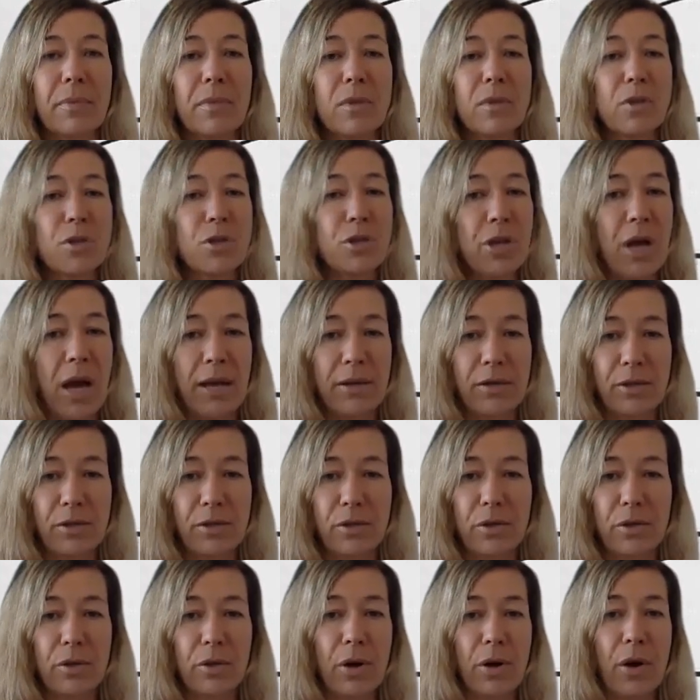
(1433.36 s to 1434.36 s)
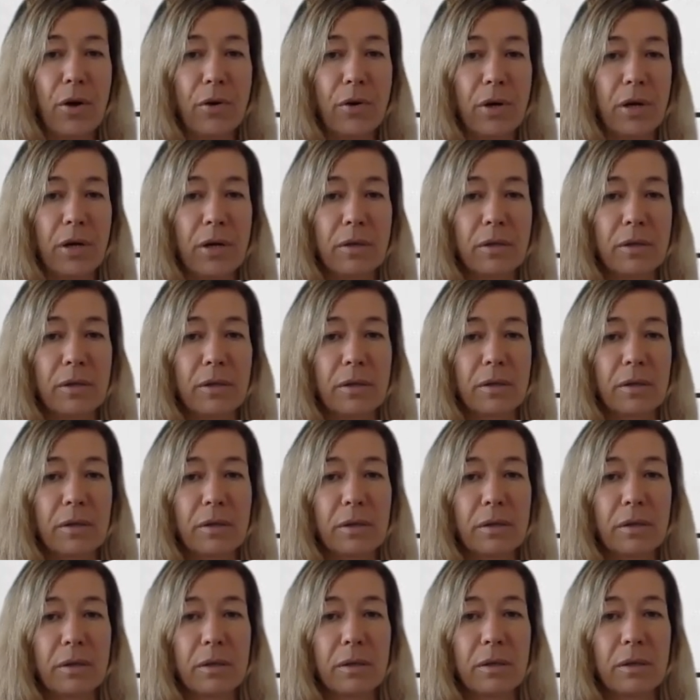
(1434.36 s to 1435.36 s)
just to
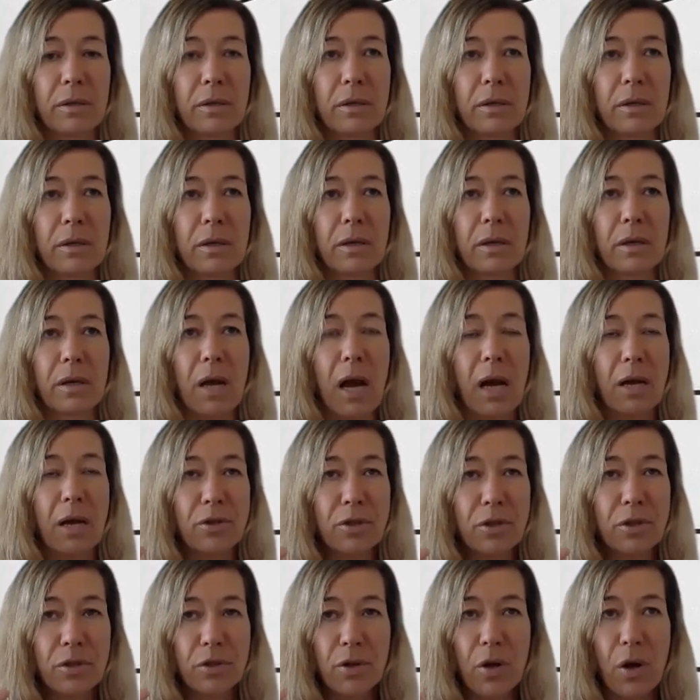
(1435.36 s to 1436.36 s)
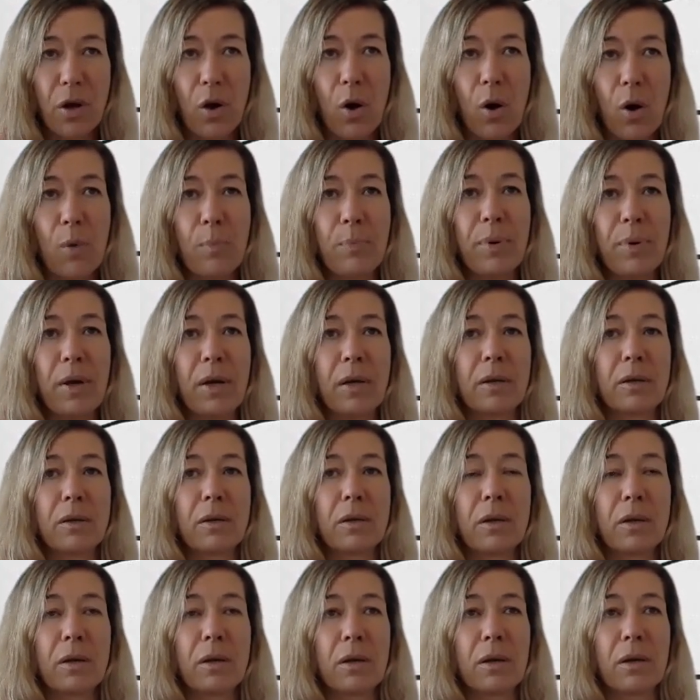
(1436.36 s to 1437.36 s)
notice. I just
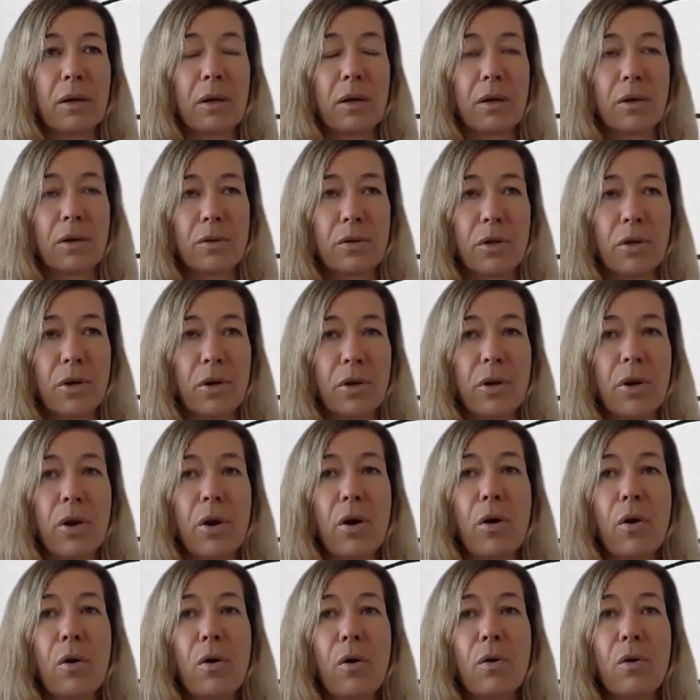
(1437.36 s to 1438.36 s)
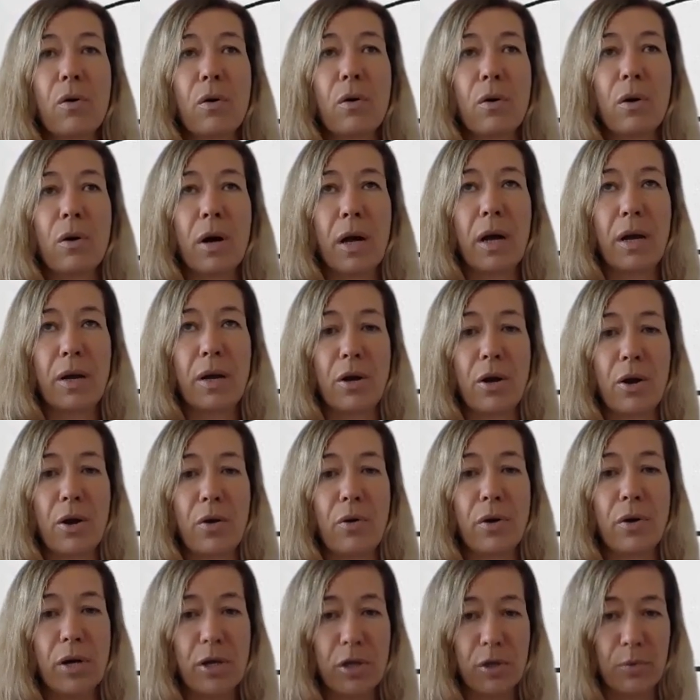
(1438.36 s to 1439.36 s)
open to know and
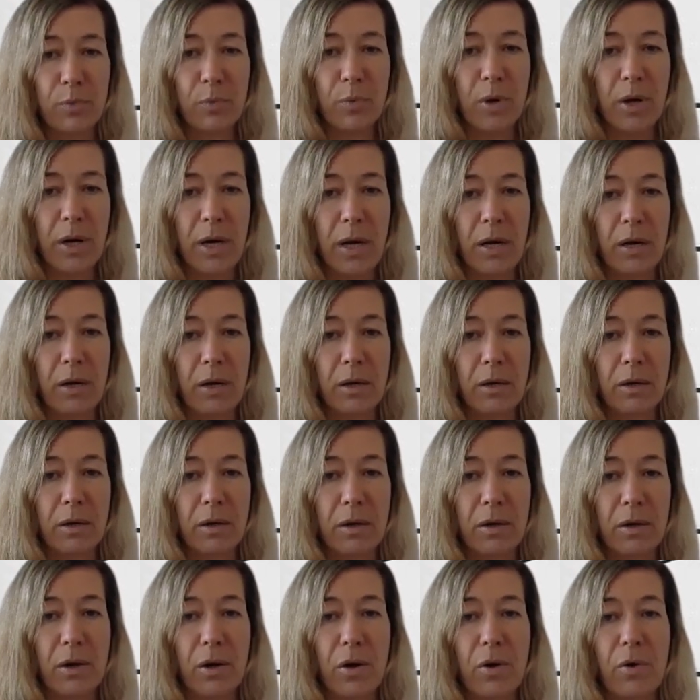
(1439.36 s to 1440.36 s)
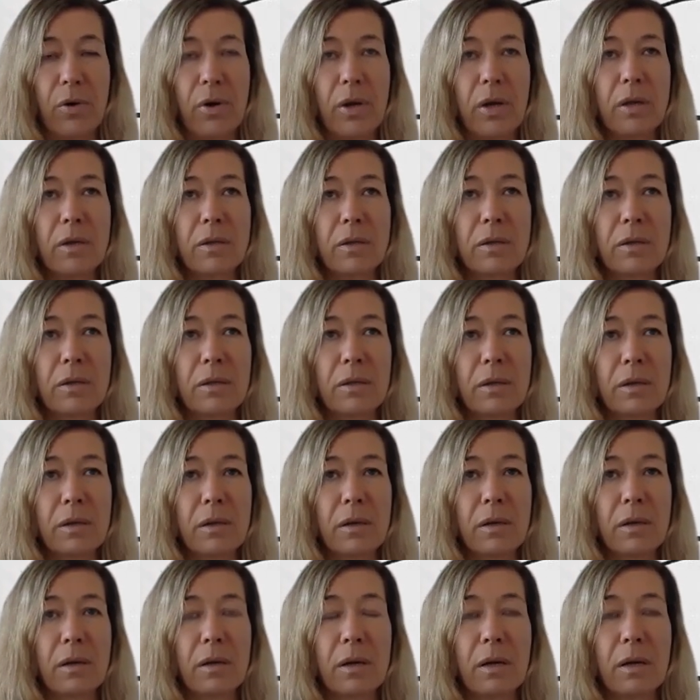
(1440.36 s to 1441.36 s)
notice what I notice.
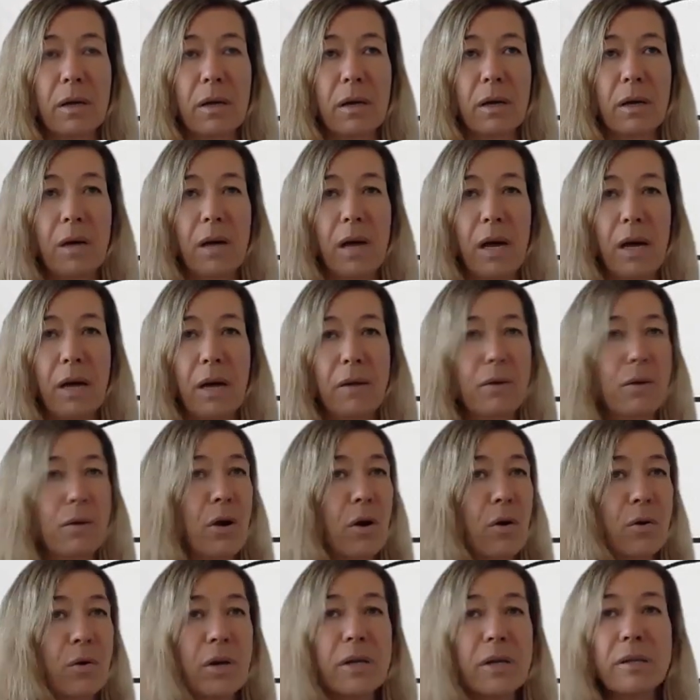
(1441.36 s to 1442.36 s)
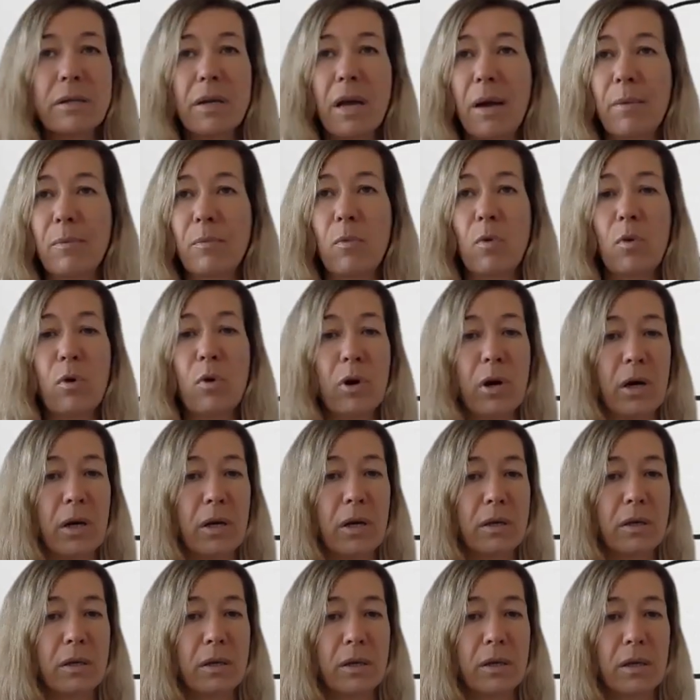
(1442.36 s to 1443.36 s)
I notice I'm
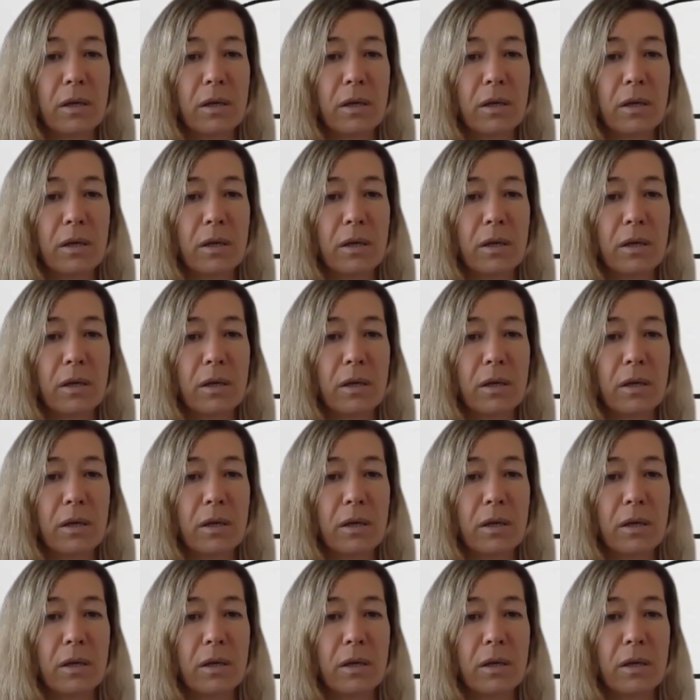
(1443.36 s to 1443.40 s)
worried.